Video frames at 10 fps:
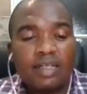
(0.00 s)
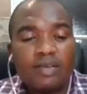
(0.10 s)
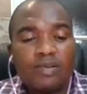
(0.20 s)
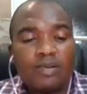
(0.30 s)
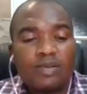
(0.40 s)

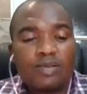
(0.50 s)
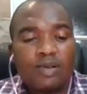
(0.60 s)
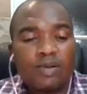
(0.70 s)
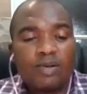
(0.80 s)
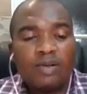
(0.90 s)
and
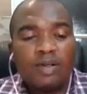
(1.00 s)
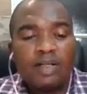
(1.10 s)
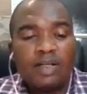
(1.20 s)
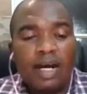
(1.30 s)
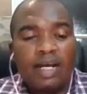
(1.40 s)
also
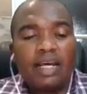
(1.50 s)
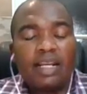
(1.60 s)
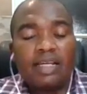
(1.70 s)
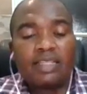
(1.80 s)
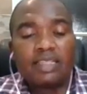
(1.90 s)

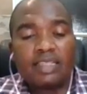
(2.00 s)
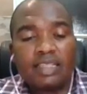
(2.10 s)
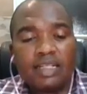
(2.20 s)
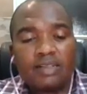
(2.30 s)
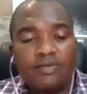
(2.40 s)
analyzing
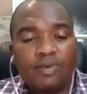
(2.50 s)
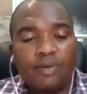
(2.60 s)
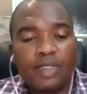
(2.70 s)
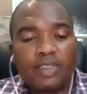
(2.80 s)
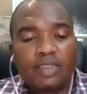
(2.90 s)
that
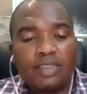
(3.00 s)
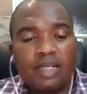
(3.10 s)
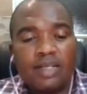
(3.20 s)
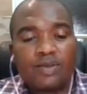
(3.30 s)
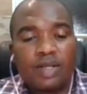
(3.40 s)
information,
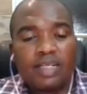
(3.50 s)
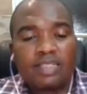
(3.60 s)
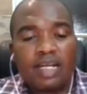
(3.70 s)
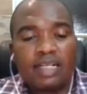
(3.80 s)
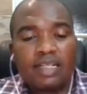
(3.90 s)
as well
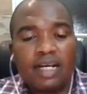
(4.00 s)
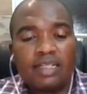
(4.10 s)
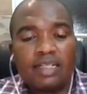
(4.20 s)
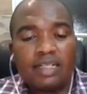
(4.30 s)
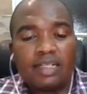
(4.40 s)
as
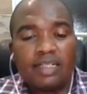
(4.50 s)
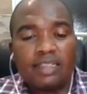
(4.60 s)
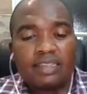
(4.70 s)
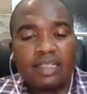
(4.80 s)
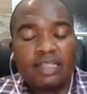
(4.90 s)
data
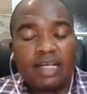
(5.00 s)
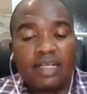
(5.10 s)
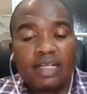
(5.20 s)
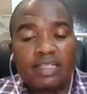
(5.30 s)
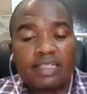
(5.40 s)

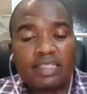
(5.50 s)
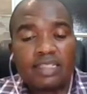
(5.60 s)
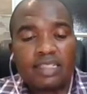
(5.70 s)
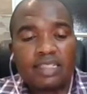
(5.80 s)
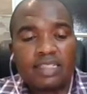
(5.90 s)

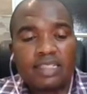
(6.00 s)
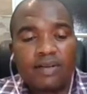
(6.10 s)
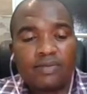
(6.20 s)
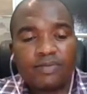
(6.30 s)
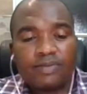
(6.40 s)
analysis
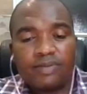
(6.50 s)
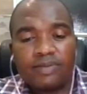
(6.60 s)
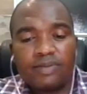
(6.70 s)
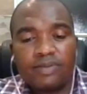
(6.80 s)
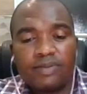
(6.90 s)
itself.
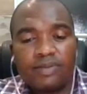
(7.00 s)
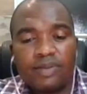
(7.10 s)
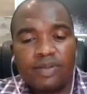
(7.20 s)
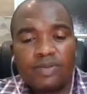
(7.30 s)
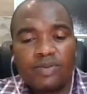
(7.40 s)

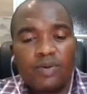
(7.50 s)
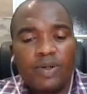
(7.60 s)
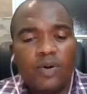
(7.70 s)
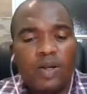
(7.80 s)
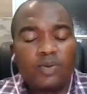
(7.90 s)
So
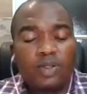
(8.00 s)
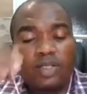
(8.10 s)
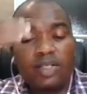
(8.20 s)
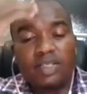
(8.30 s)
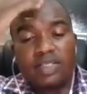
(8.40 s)
when we are
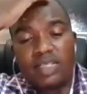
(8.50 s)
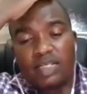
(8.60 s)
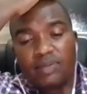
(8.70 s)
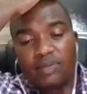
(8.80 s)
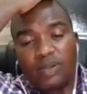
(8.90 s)
looking at
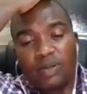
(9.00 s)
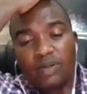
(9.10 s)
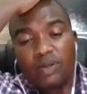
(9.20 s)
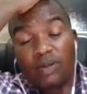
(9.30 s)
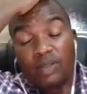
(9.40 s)
research
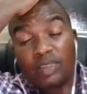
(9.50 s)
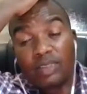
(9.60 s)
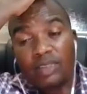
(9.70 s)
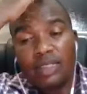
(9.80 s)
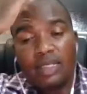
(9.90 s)
methodology,
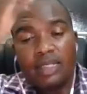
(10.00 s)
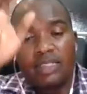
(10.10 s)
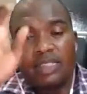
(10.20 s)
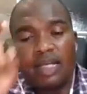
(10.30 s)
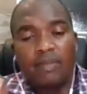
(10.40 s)

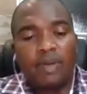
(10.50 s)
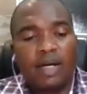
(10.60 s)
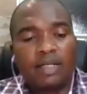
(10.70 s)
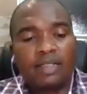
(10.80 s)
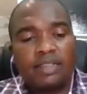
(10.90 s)
in
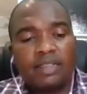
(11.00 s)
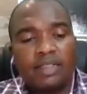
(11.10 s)
summary,